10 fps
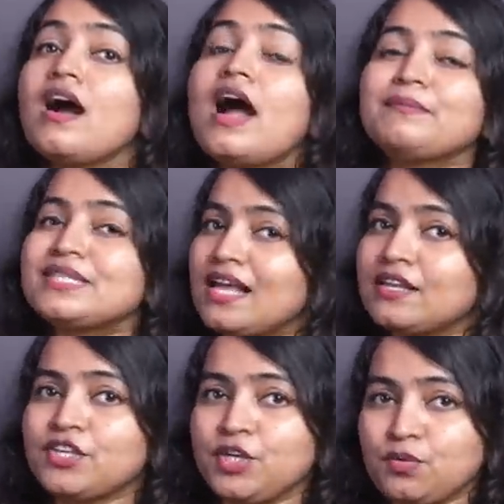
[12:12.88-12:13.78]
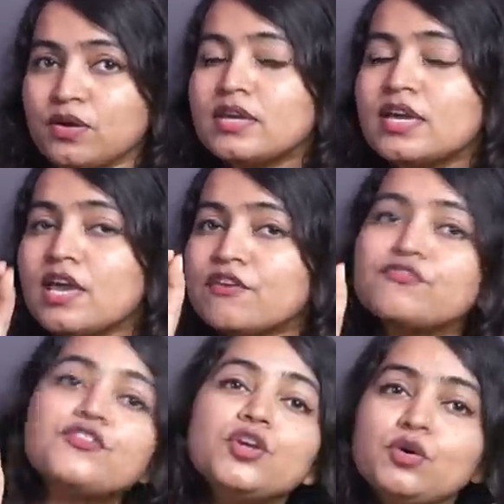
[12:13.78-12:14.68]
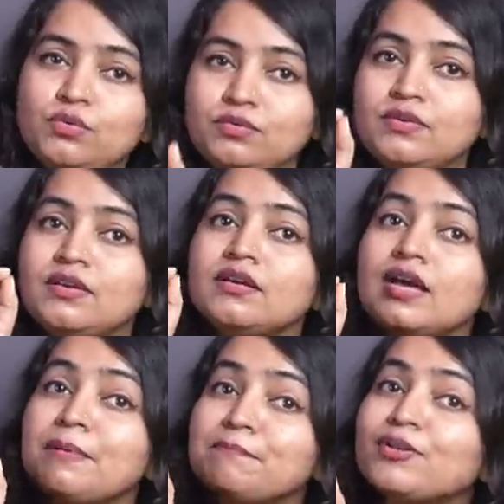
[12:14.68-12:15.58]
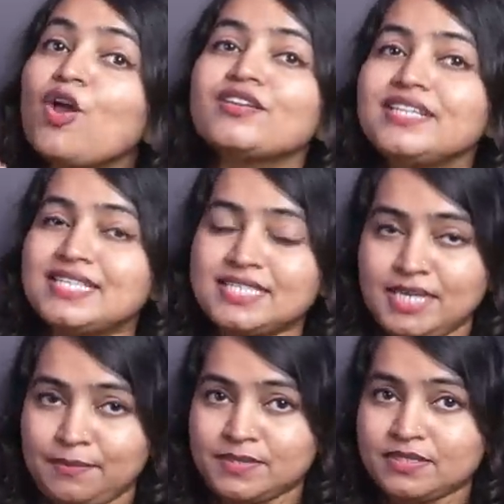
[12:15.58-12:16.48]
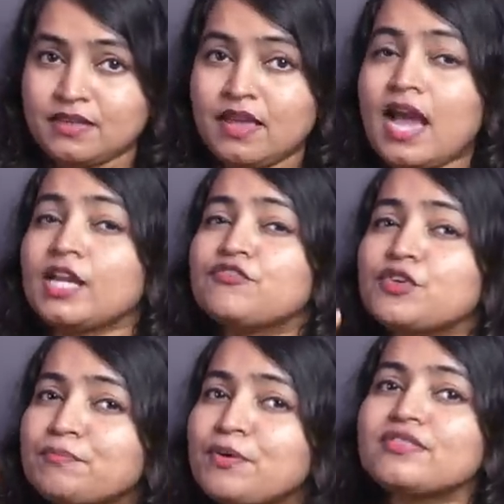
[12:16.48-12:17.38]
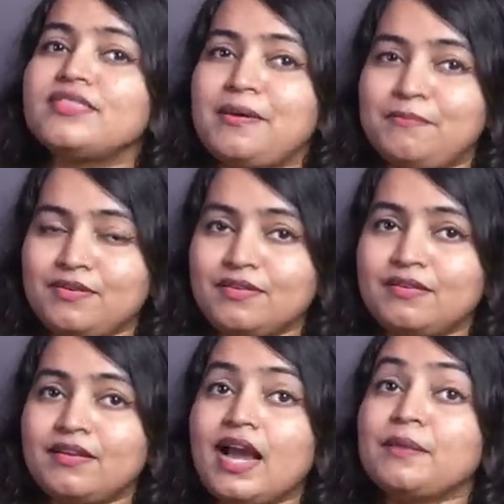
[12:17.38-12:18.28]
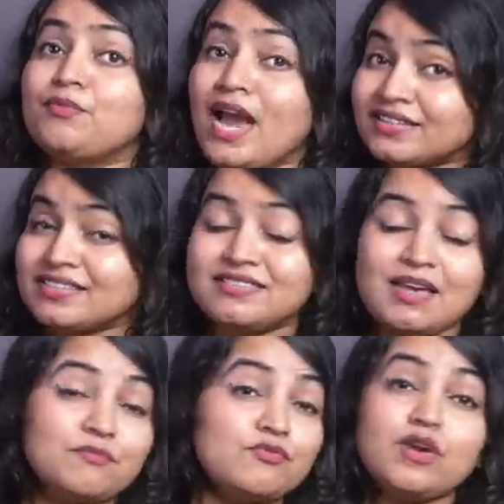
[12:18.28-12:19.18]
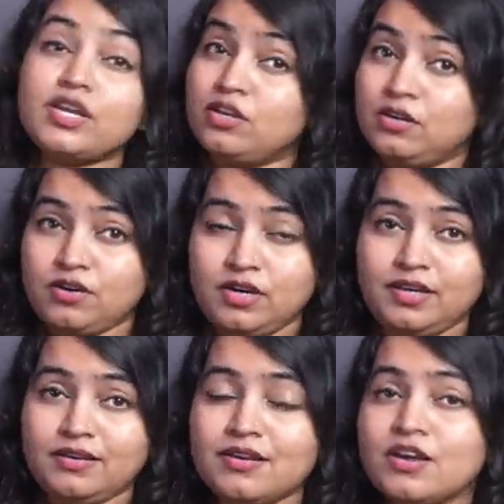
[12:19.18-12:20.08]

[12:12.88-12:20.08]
I'm telling you, if you employ these tips and if you put them and practice them regularly,